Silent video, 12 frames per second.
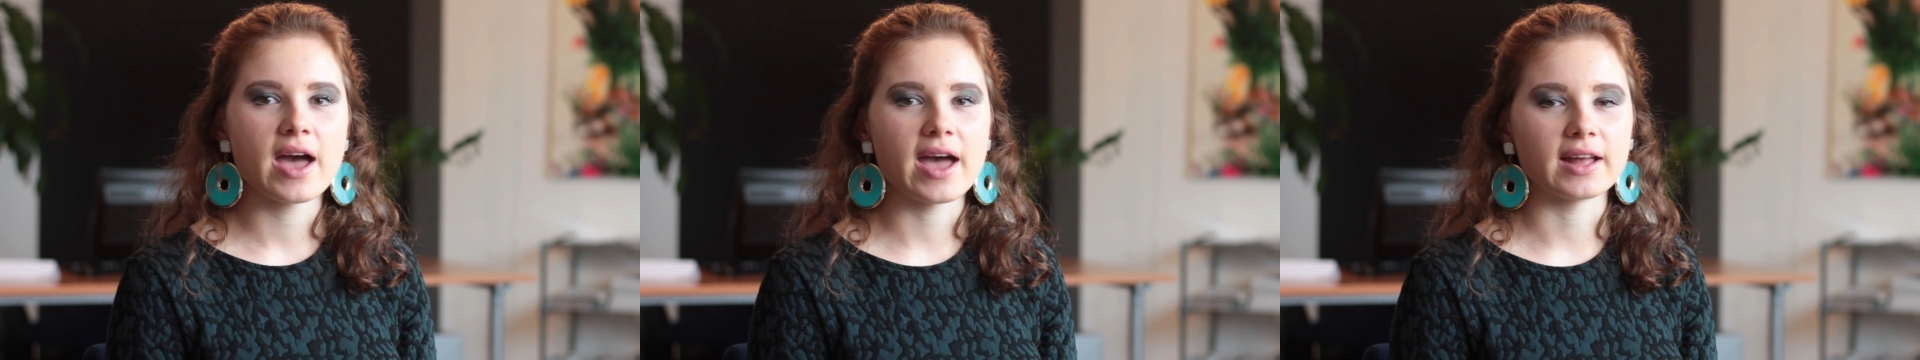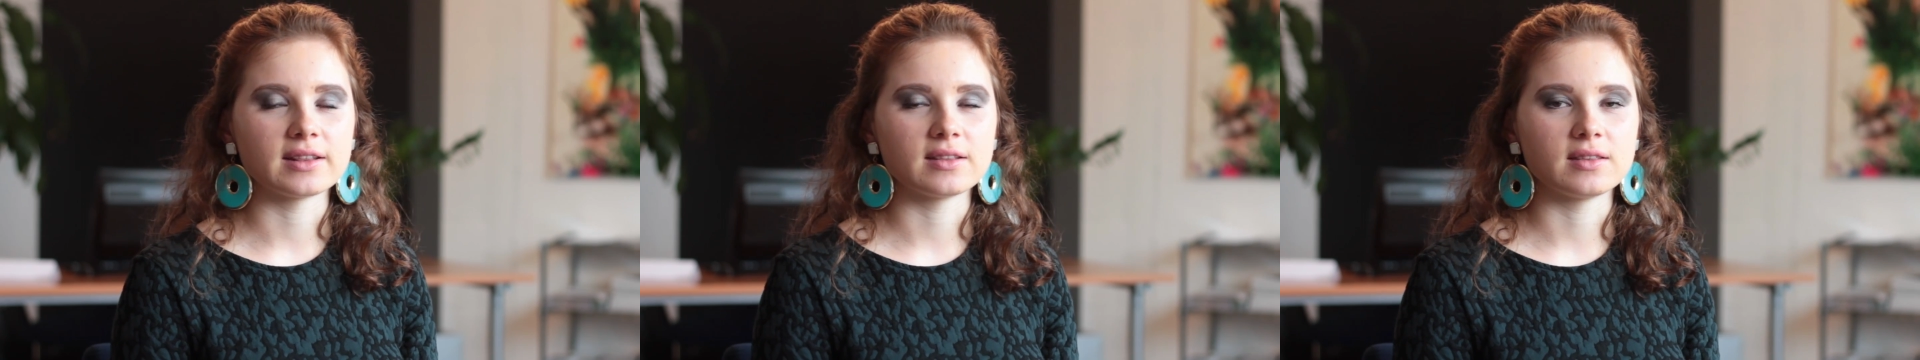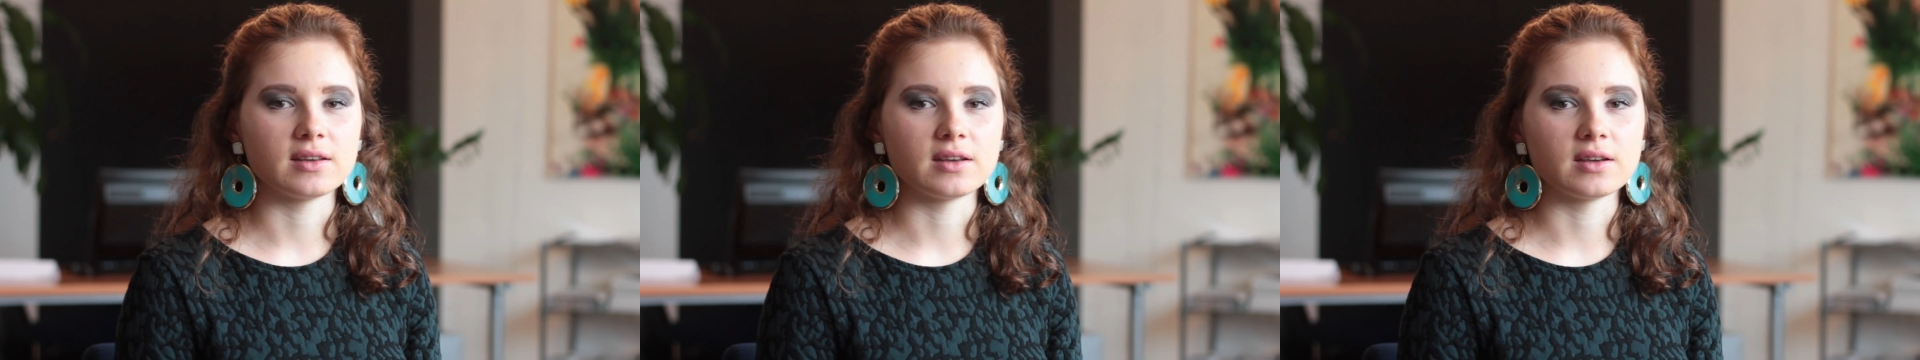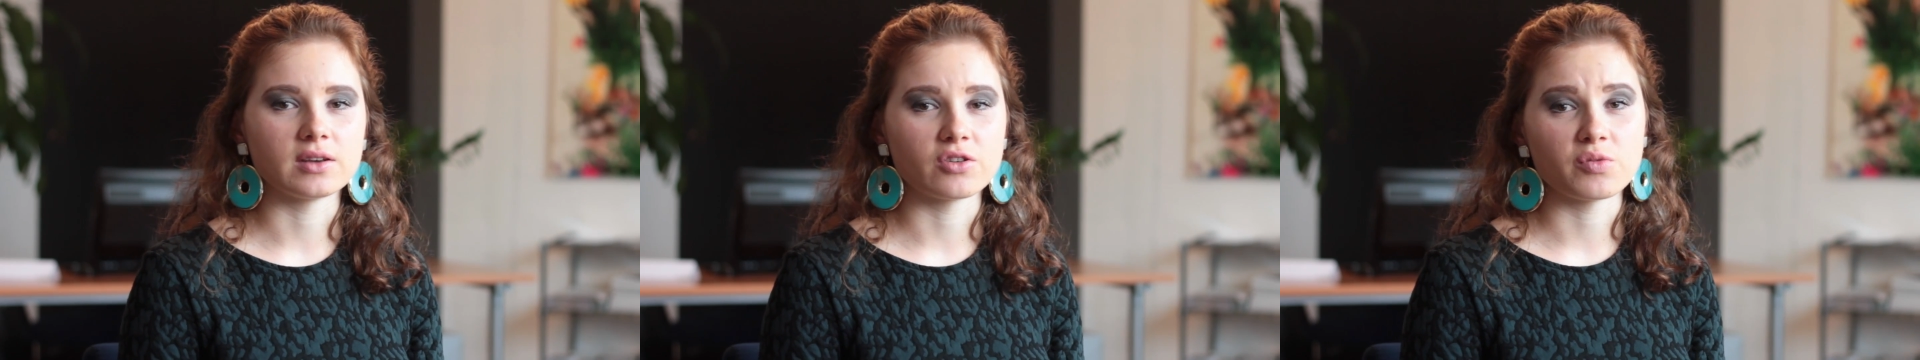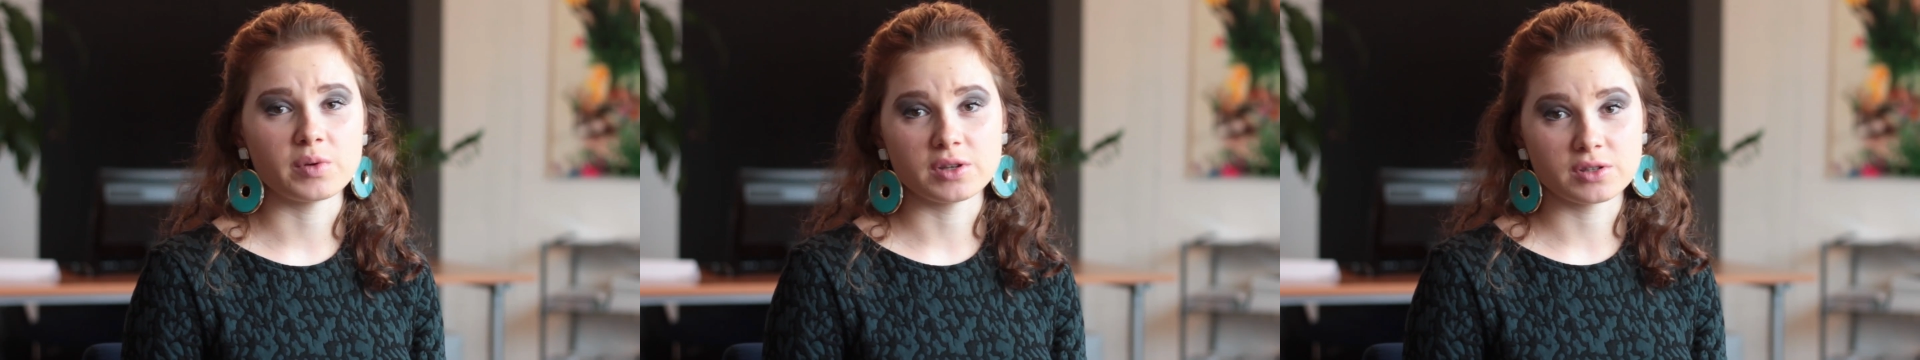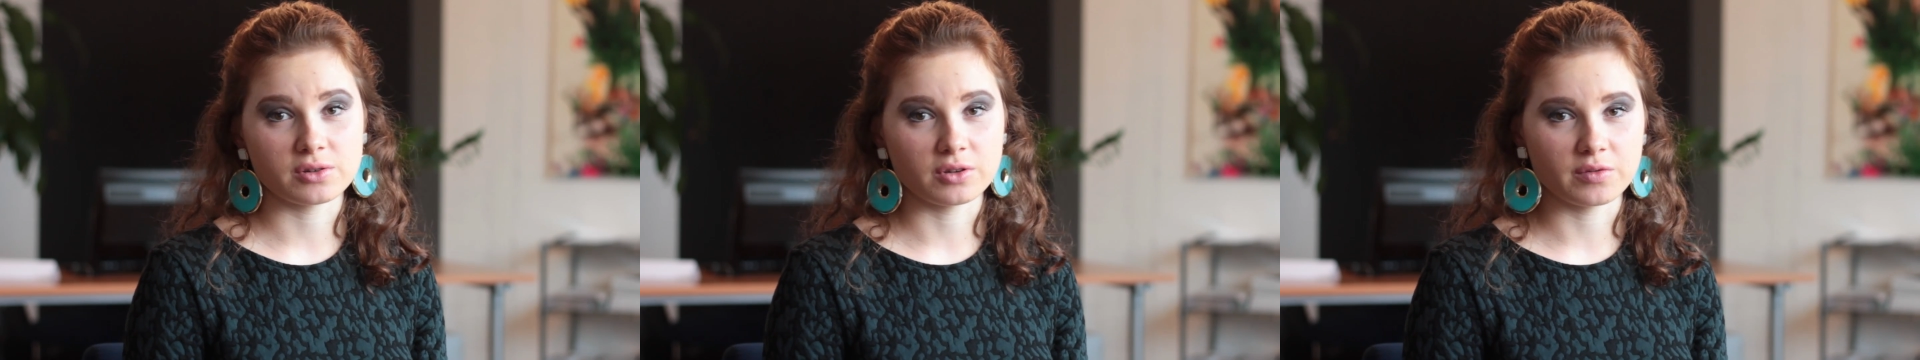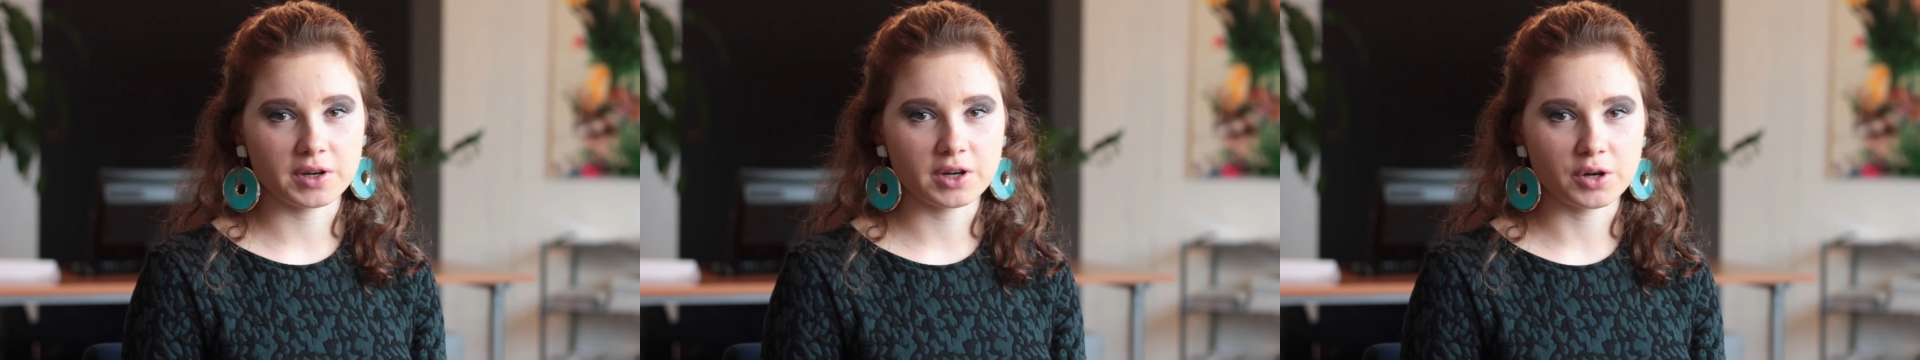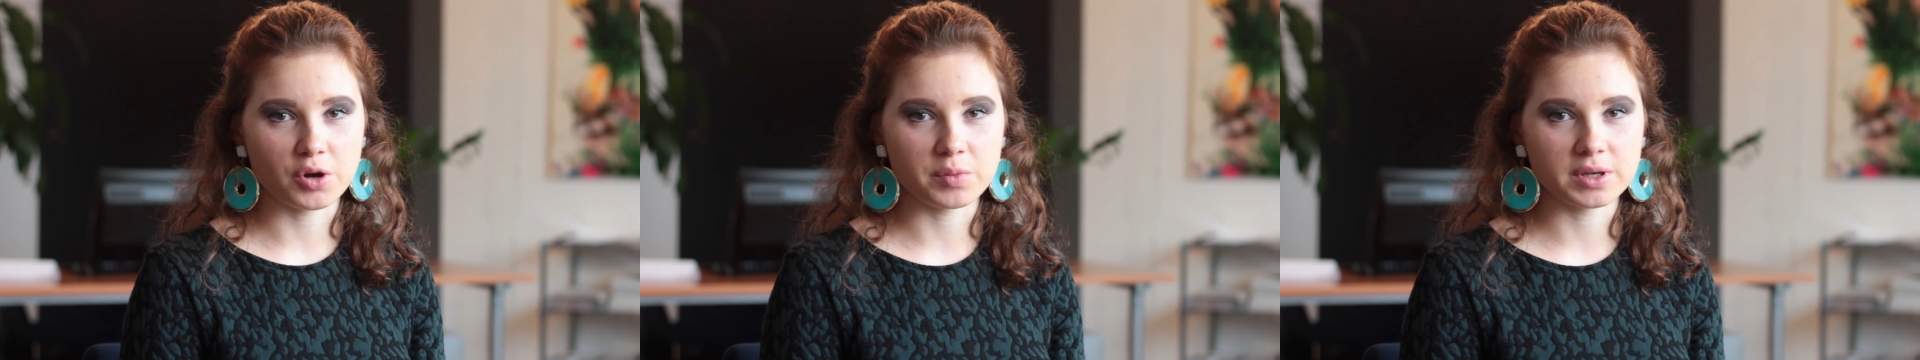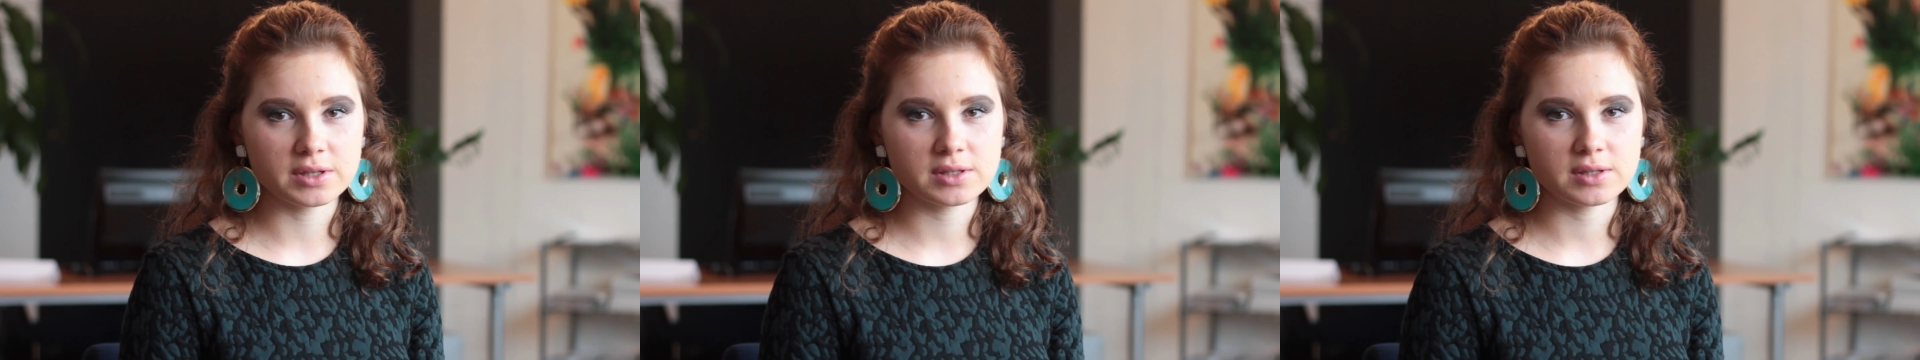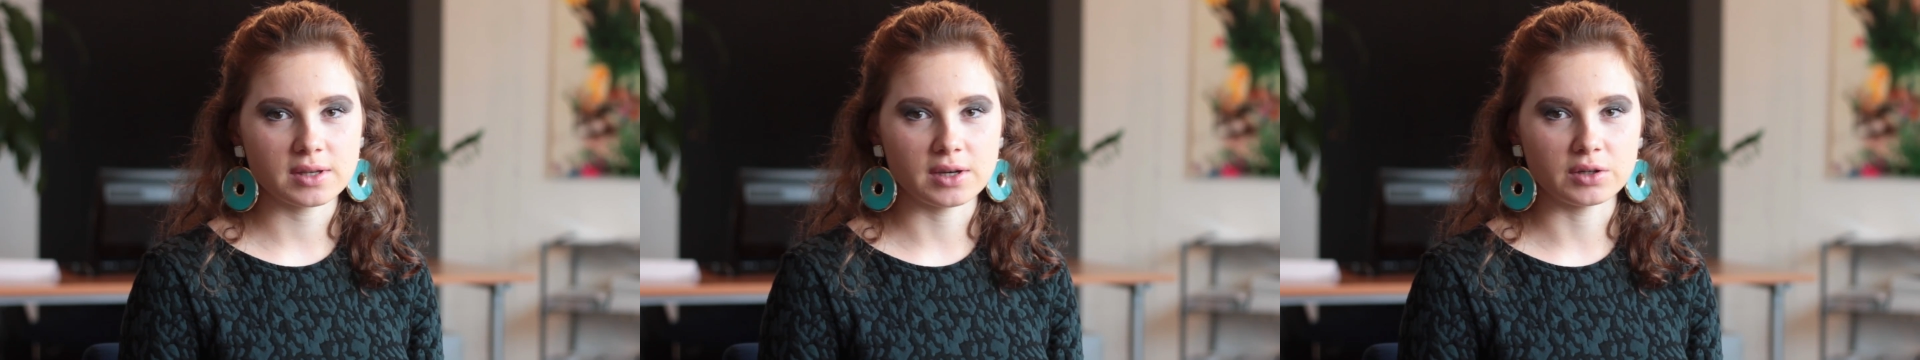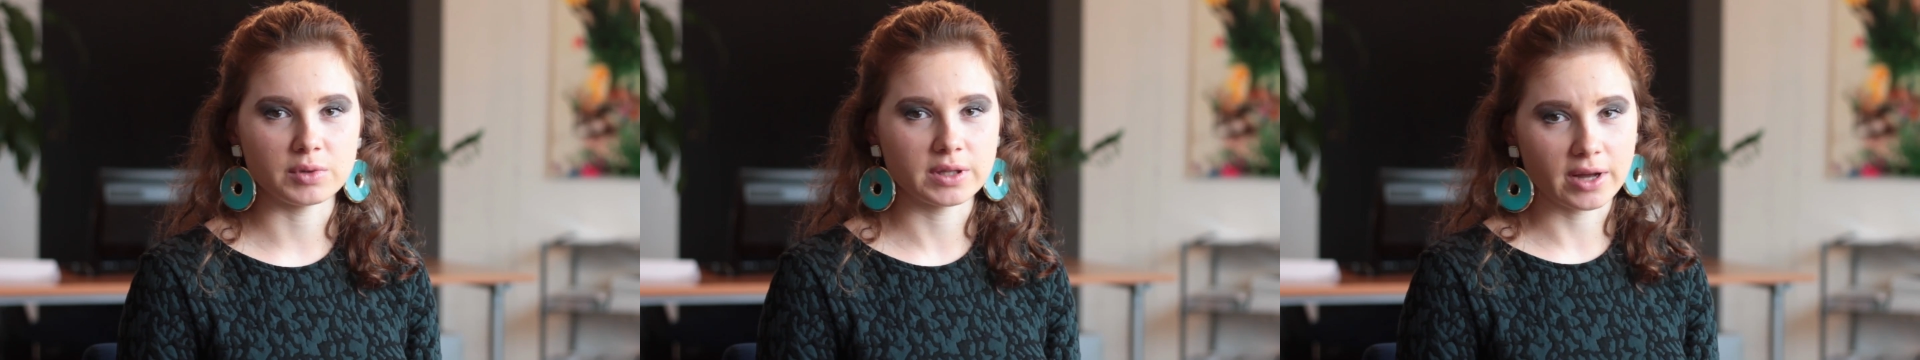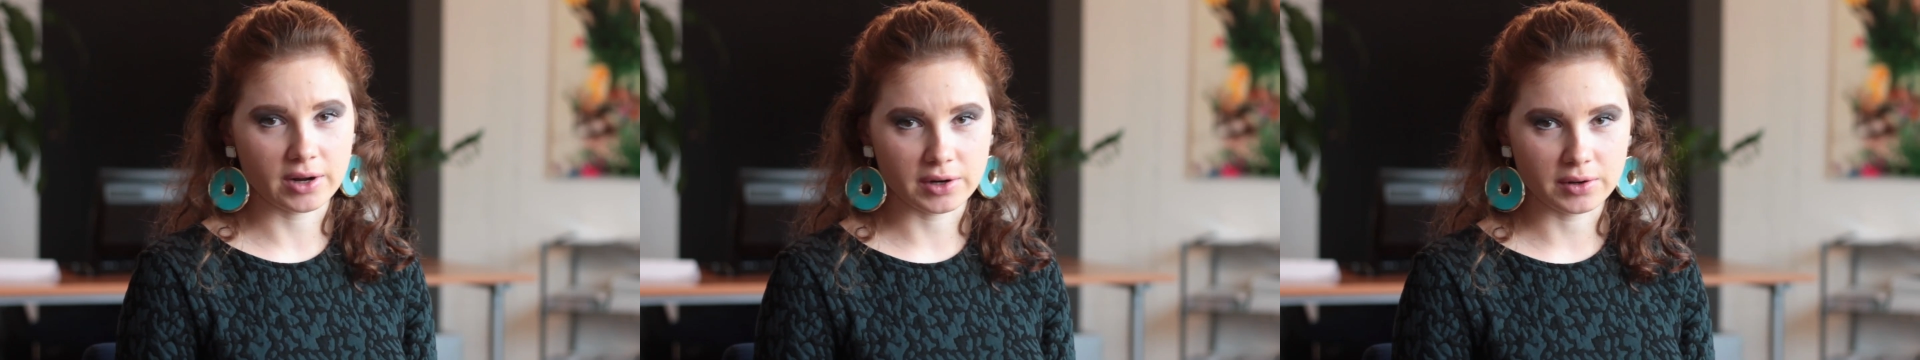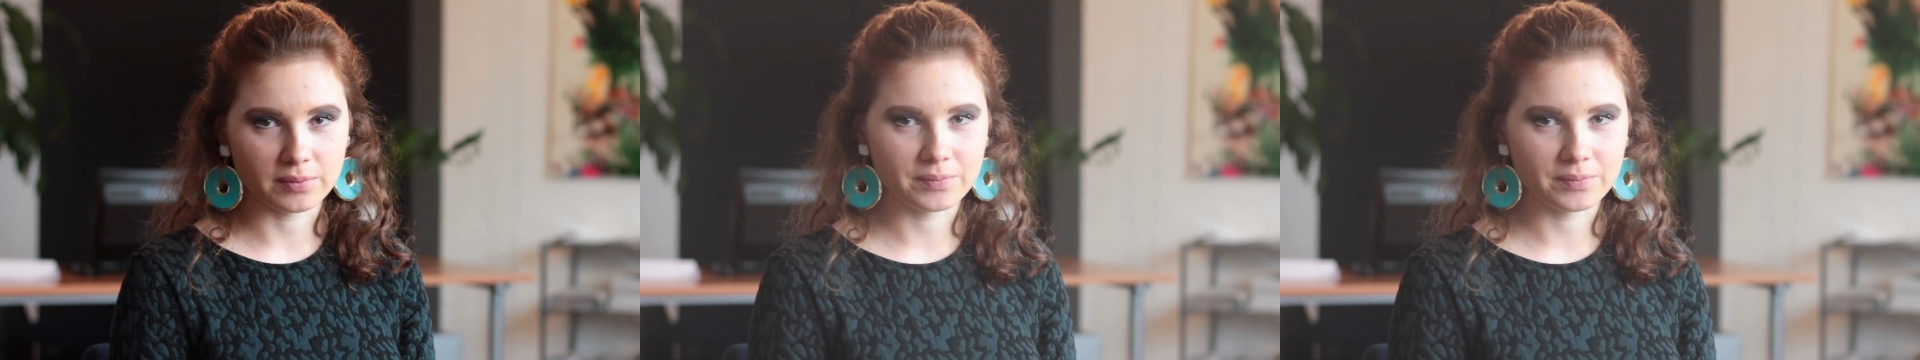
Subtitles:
at the European School of Economics in Milan.